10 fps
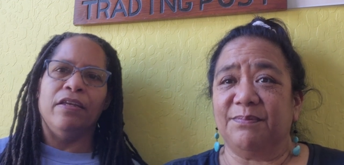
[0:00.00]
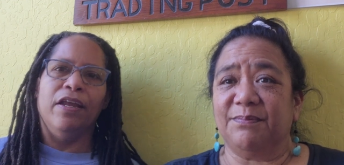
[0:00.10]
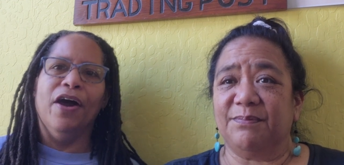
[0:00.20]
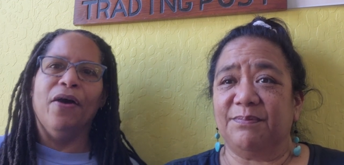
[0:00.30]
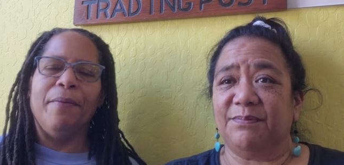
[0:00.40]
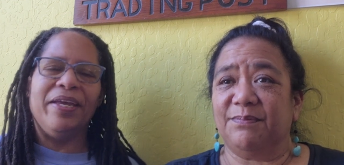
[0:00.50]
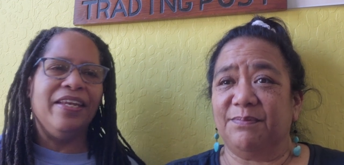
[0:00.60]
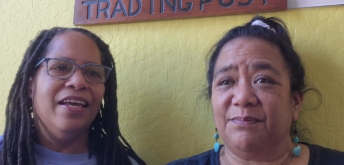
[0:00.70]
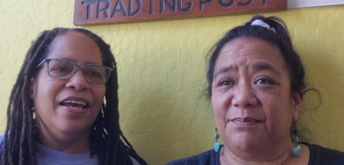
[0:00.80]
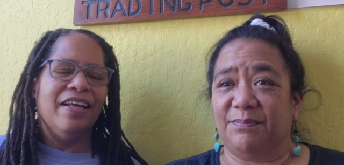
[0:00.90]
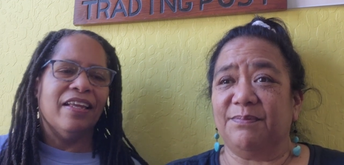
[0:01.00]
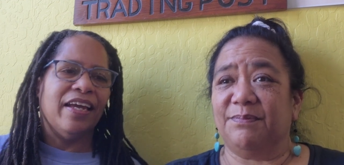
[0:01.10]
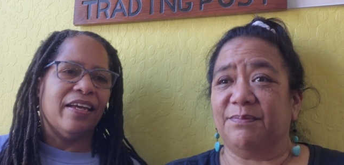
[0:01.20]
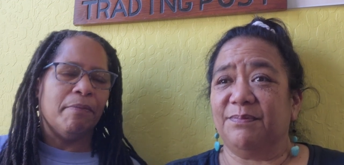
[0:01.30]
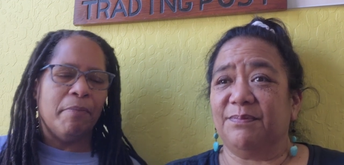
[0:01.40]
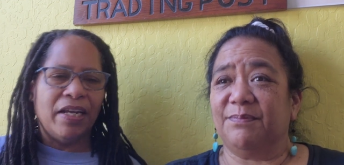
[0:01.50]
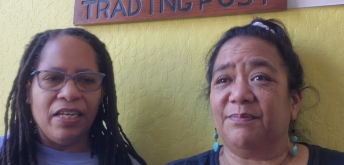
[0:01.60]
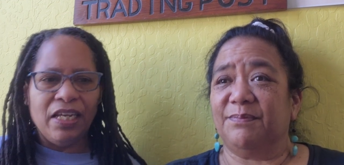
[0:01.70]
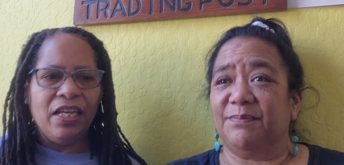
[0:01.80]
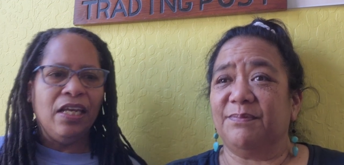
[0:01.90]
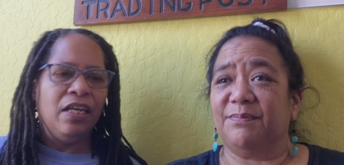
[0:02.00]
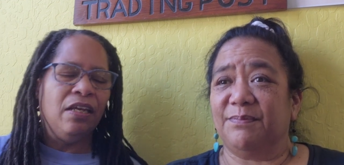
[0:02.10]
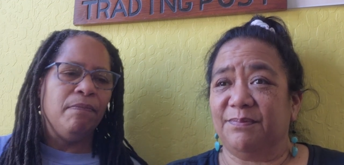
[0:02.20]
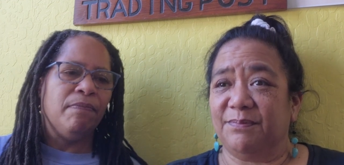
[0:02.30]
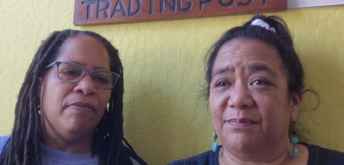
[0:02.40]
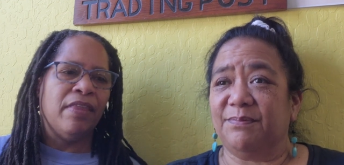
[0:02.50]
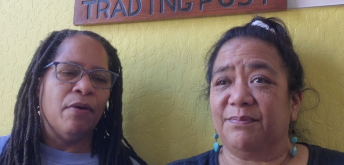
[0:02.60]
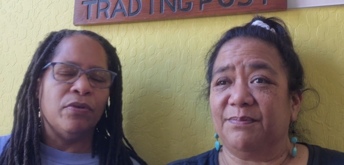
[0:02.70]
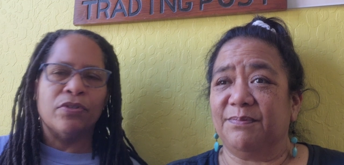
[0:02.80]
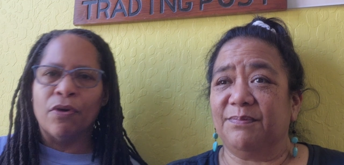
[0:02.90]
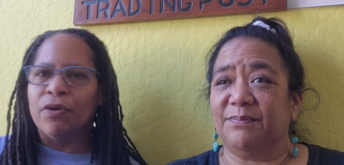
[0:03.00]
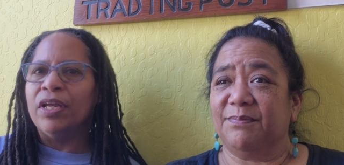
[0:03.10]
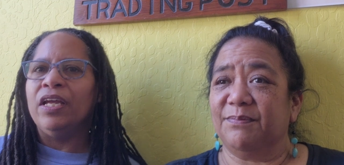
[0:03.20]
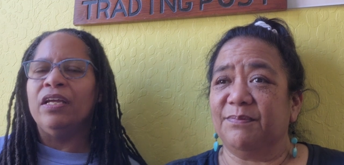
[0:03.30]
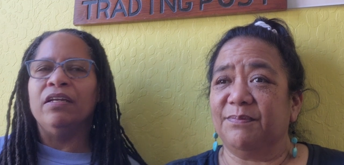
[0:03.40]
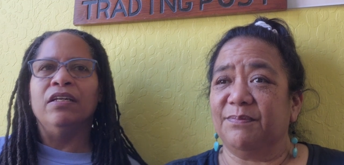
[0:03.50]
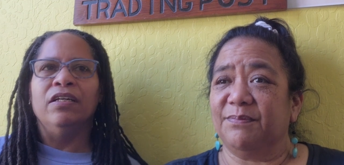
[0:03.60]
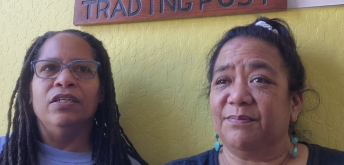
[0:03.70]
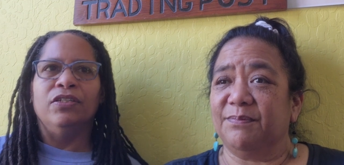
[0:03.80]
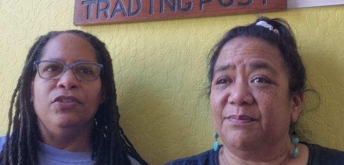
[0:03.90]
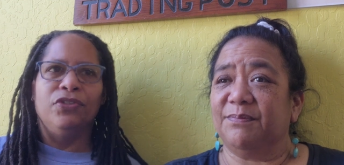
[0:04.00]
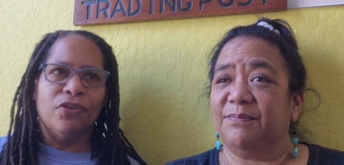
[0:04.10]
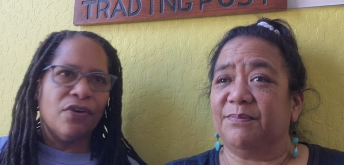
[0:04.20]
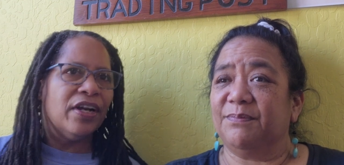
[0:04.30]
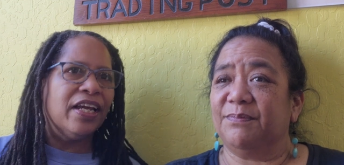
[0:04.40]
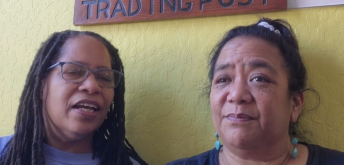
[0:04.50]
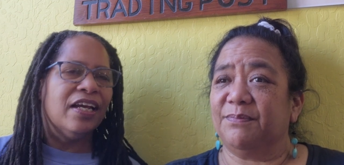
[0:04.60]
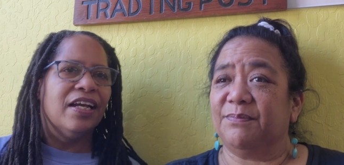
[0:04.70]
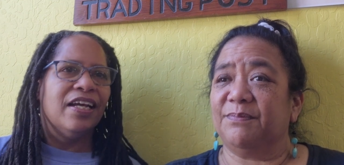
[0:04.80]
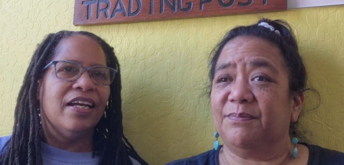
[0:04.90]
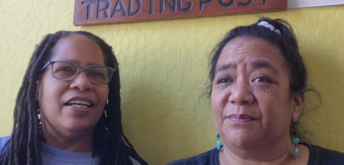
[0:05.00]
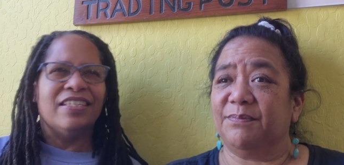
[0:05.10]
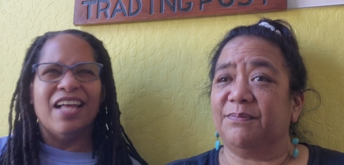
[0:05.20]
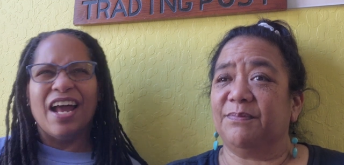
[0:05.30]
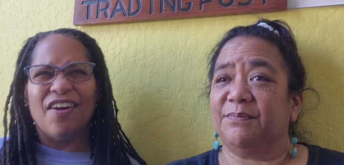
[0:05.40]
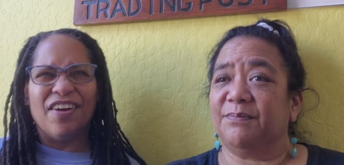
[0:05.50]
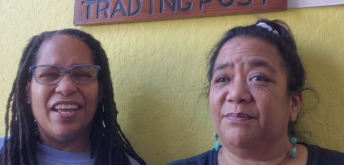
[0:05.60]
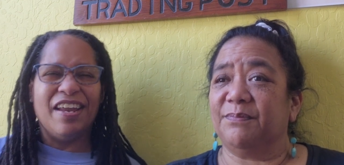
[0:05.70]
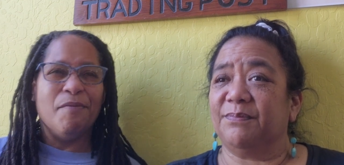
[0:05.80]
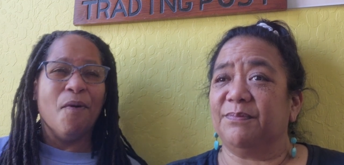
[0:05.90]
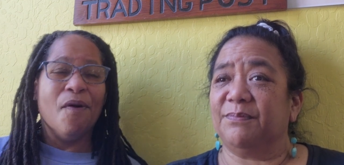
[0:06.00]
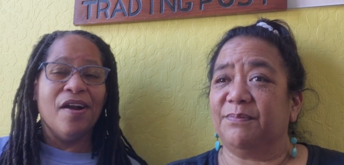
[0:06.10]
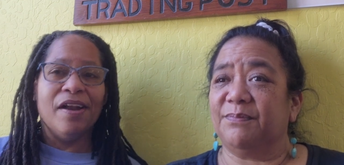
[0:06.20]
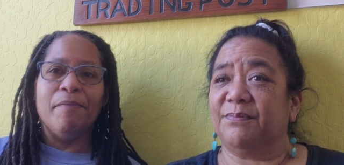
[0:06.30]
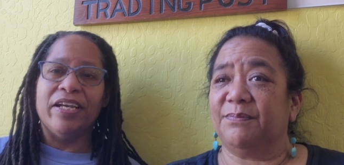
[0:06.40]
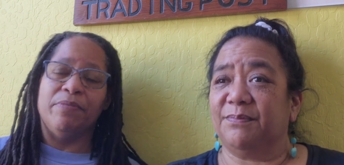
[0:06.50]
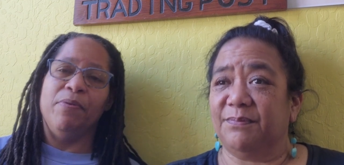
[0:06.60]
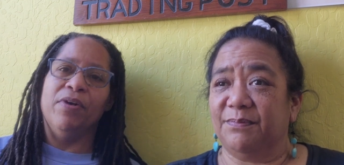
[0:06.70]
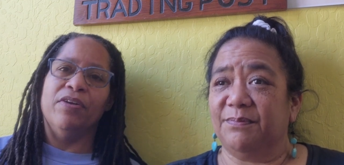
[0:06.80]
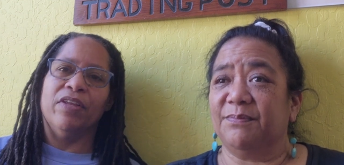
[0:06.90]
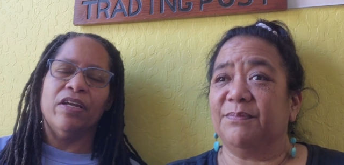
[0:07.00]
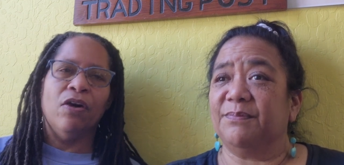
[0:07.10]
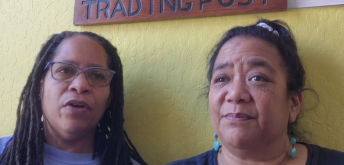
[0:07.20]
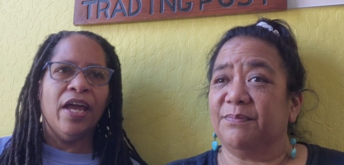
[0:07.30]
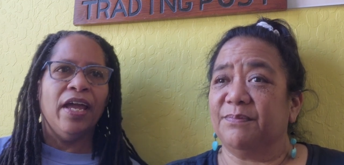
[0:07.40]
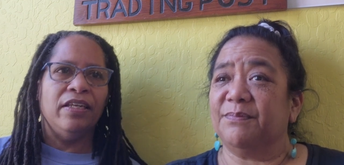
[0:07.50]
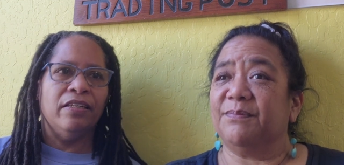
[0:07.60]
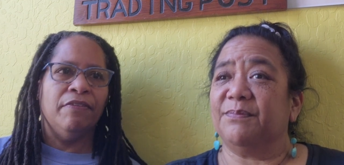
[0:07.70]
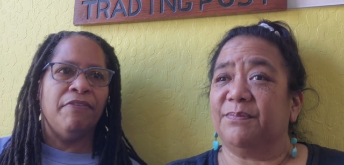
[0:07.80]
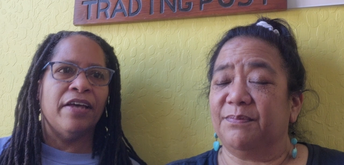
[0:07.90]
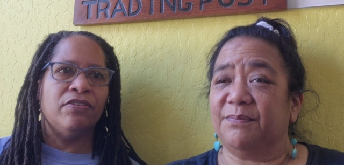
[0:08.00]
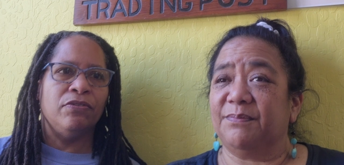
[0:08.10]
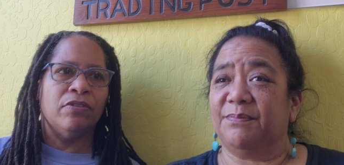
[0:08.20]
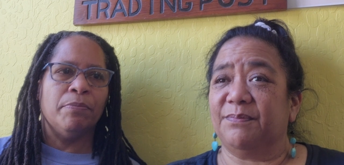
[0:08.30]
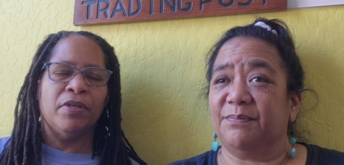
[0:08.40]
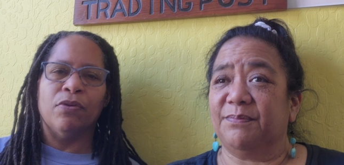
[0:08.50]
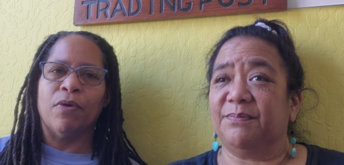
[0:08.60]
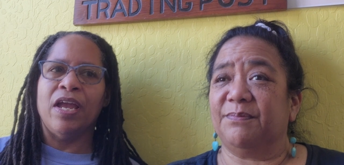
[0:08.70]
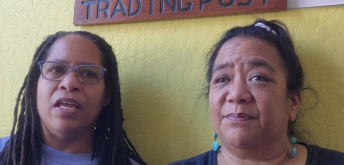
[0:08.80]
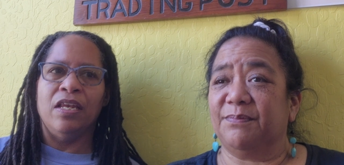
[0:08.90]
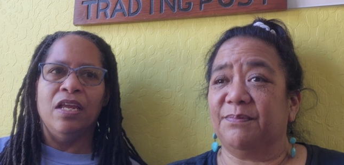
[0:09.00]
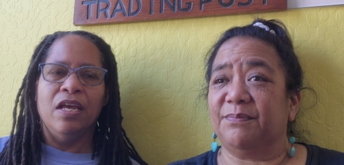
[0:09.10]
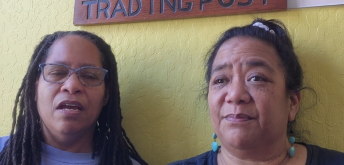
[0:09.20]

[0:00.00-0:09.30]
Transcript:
Speaker 1: you know. I mean, like my knee that was hurting during is not hurting anymore, and makes me wonder, like, okay, did the fast do something great